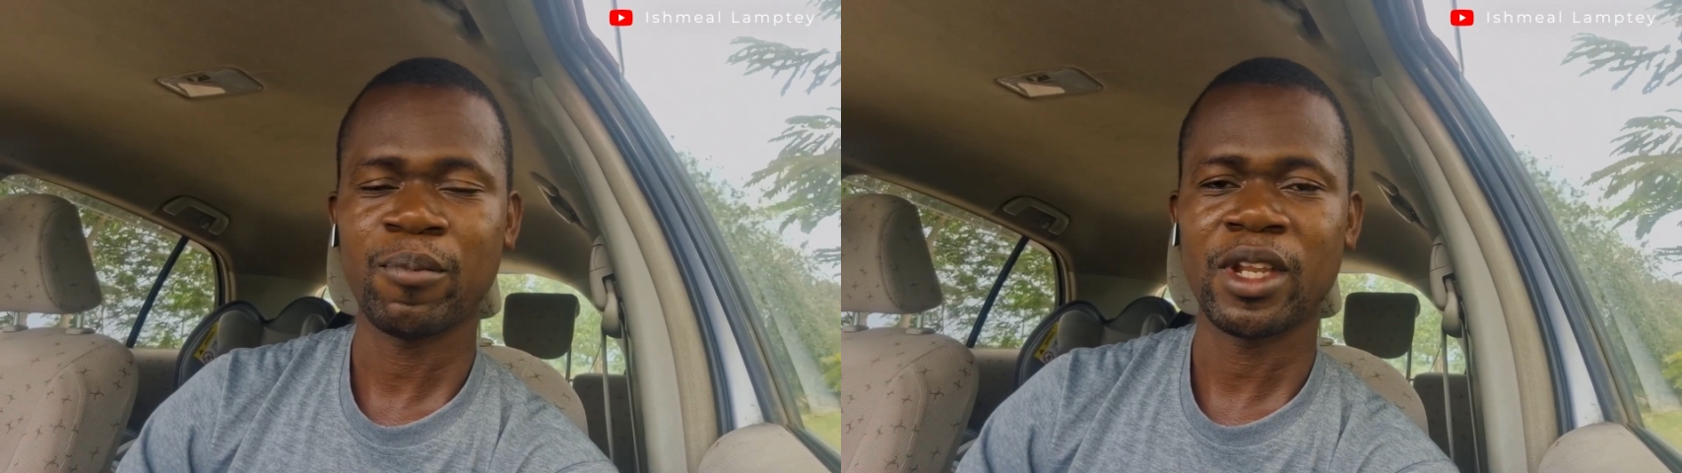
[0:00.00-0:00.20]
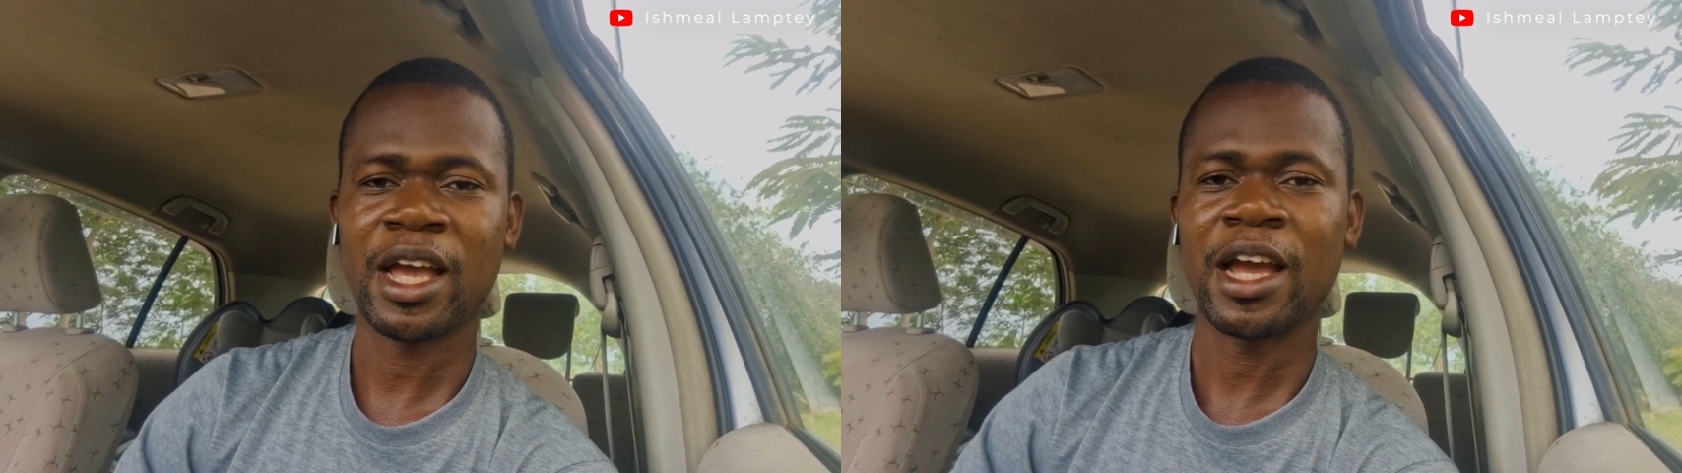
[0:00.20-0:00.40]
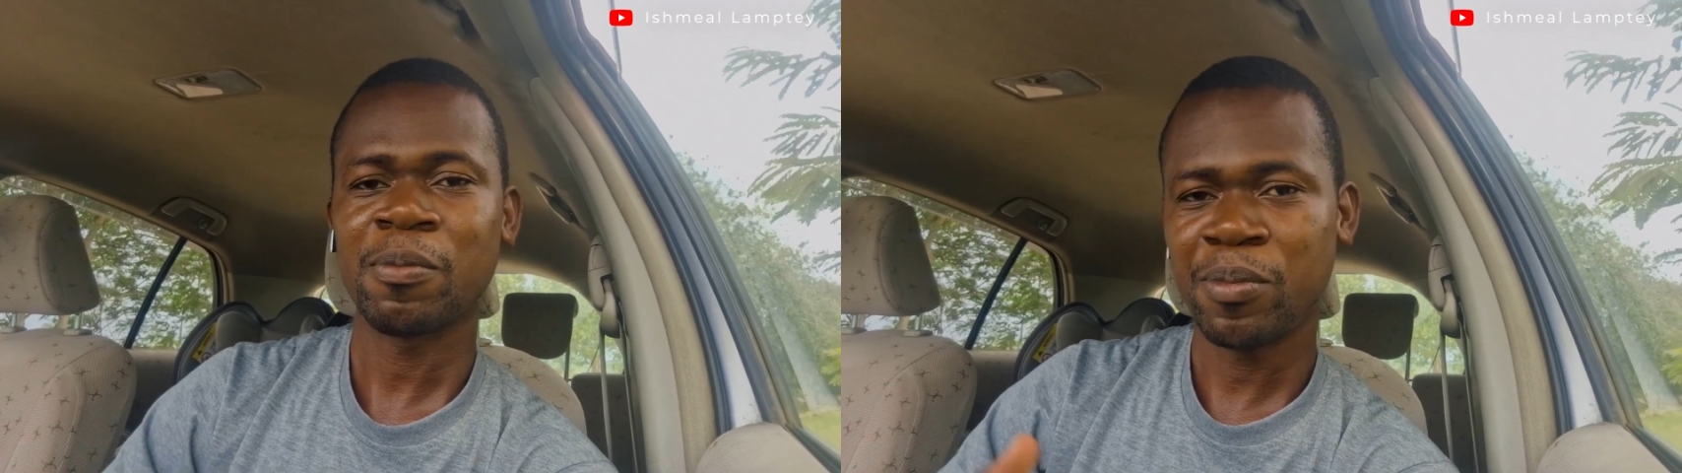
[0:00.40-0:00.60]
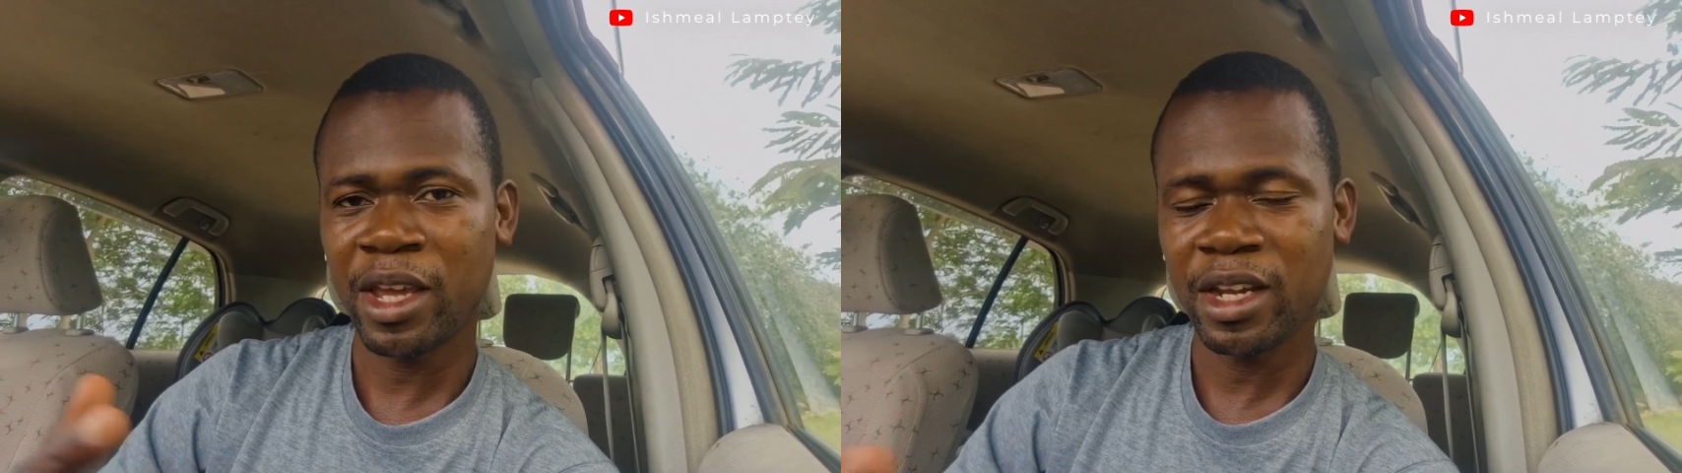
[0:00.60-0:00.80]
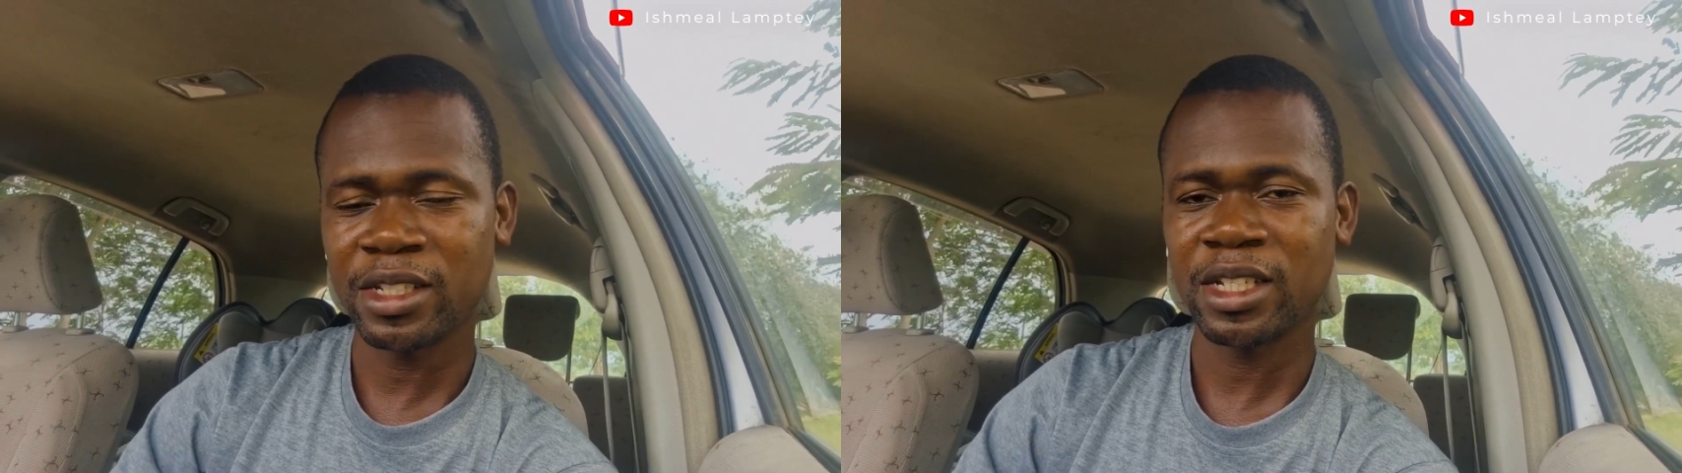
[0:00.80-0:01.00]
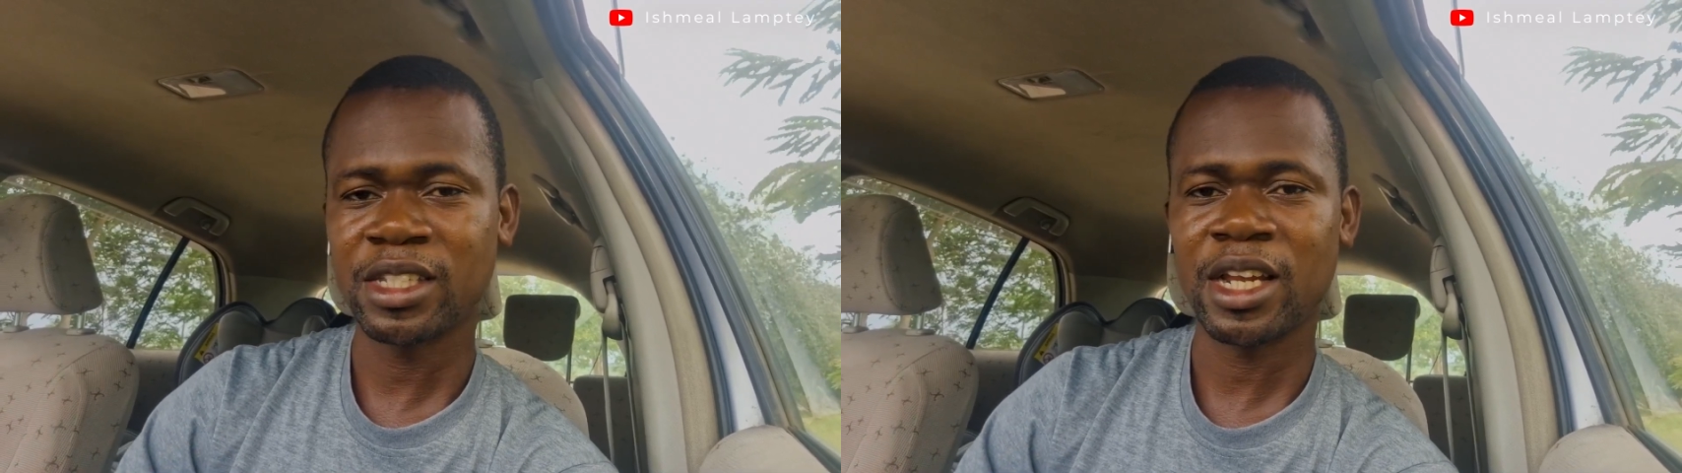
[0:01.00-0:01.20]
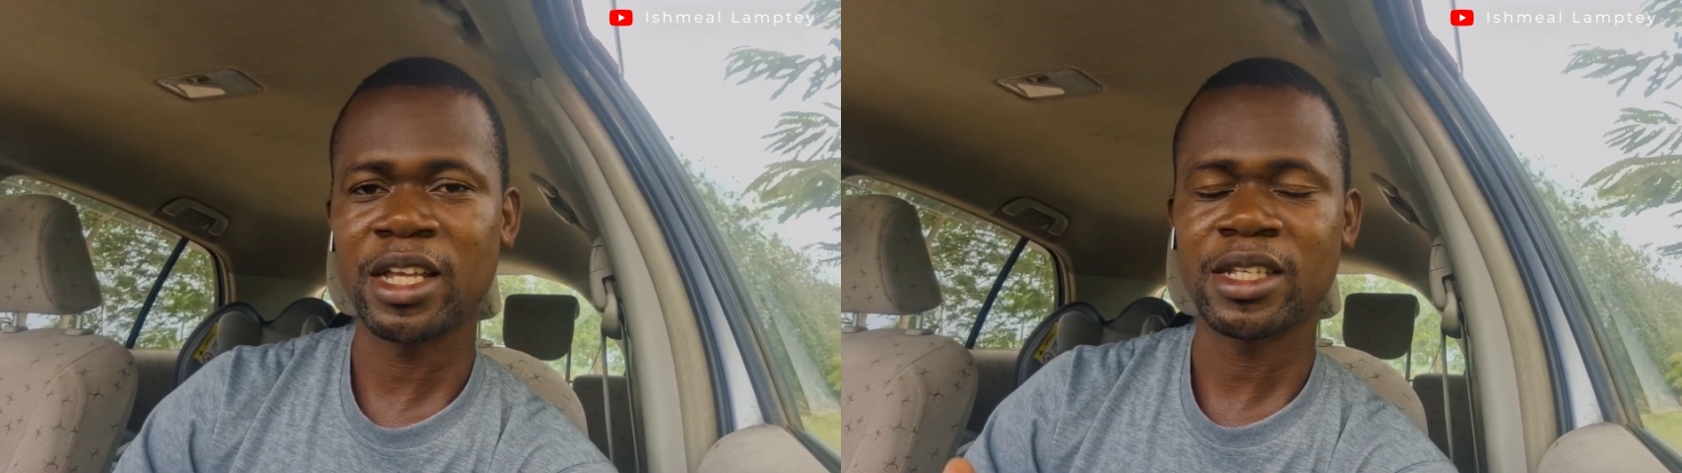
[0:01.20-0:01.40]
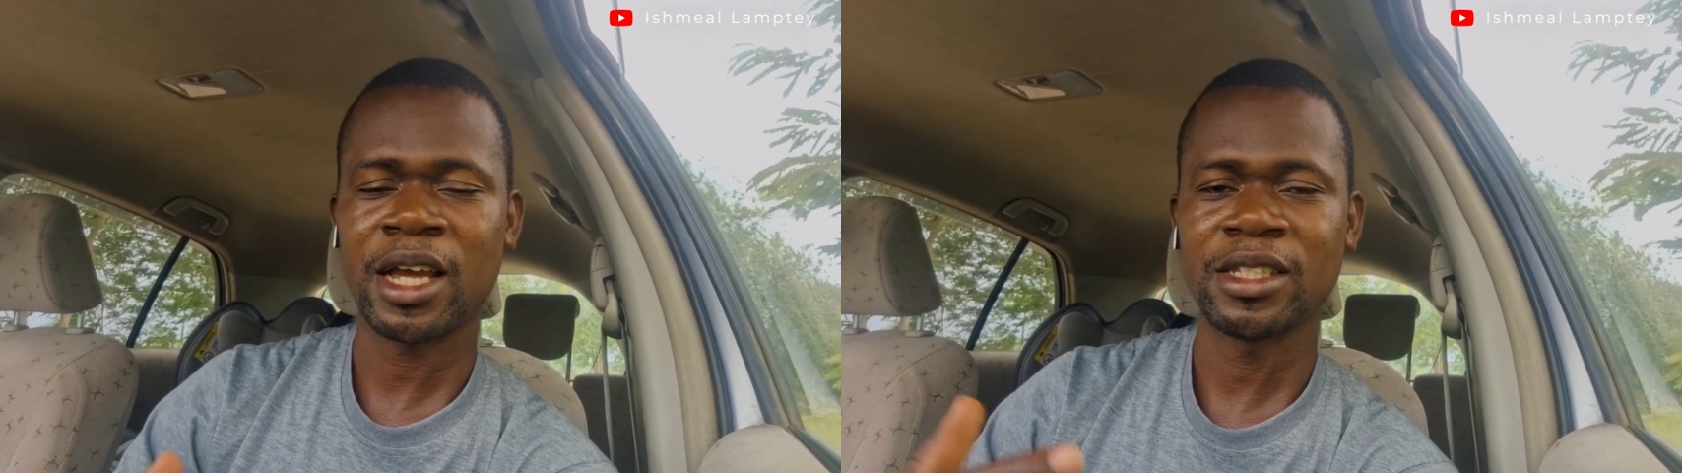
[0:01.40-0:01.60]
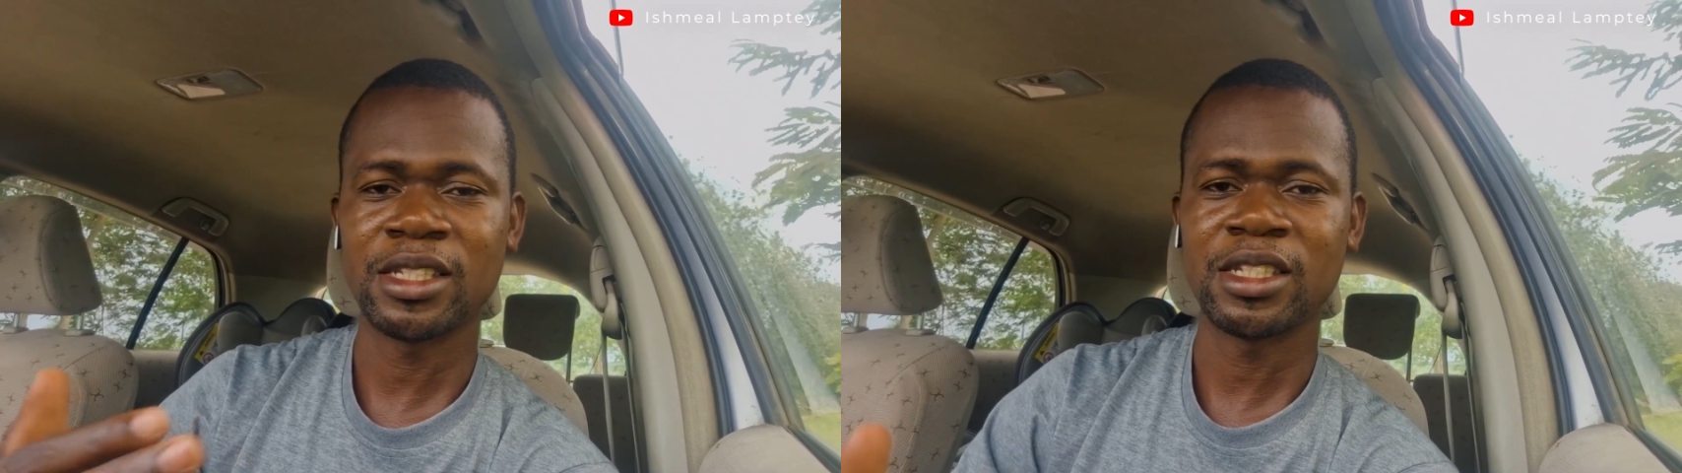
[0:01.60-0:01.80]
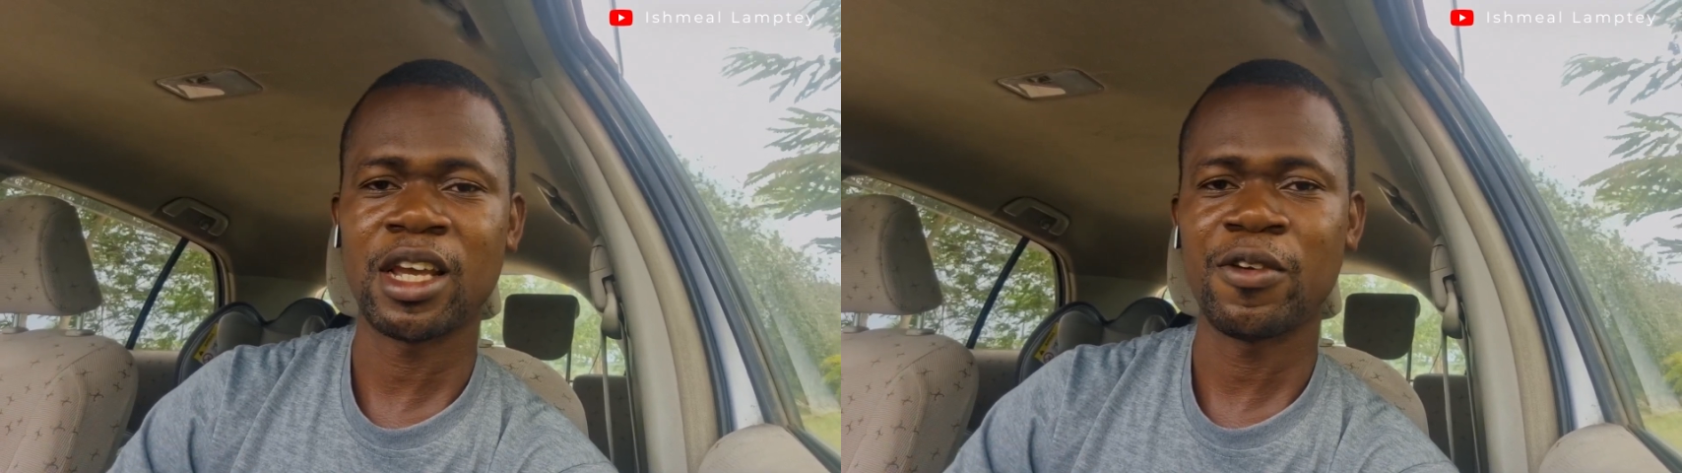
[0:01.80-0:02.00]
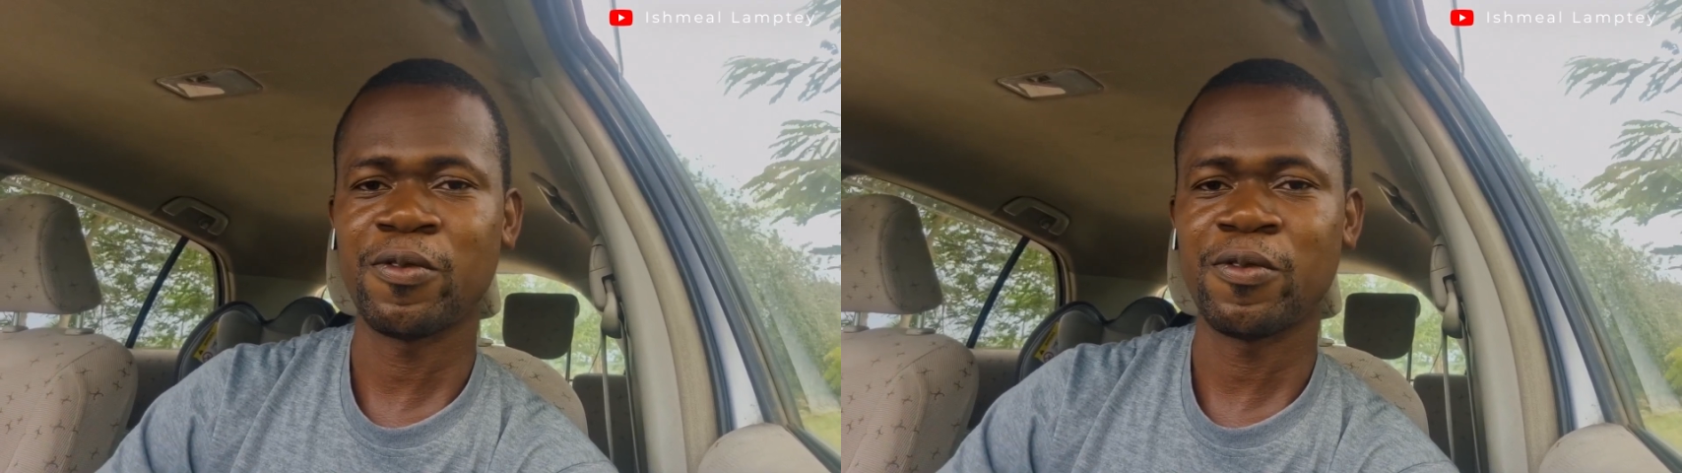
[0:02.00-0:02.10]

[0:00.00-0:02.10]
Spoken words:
I had paid a certain artisan